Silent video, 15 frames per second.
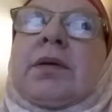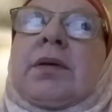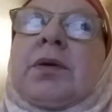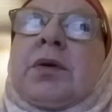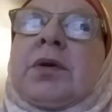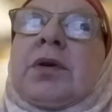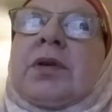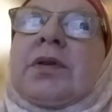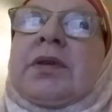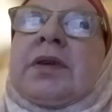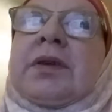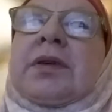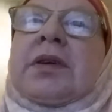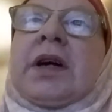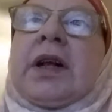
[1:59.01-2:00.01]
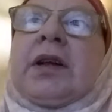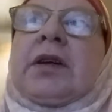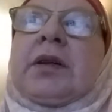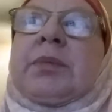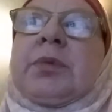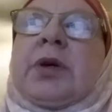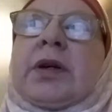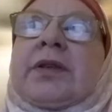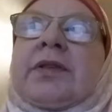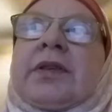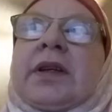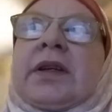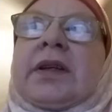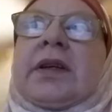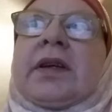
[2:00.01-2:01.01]
Or, coloring books,
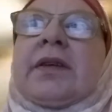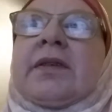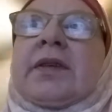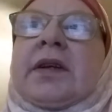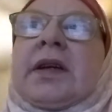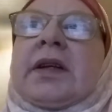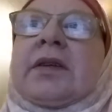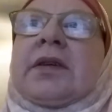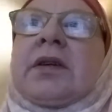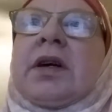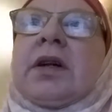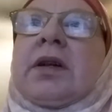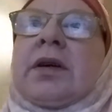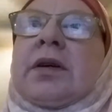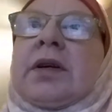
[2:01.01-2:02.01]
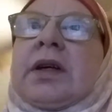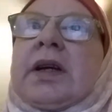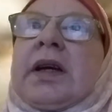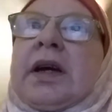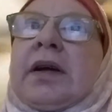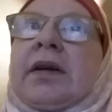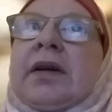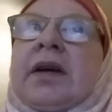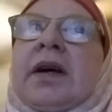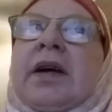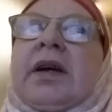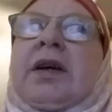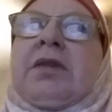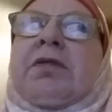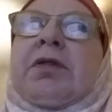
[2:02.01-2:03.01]
and kids can color. And
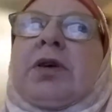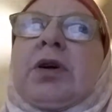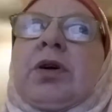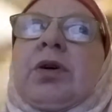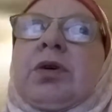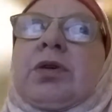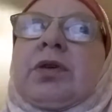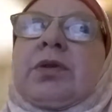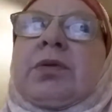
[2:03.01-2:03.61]
for older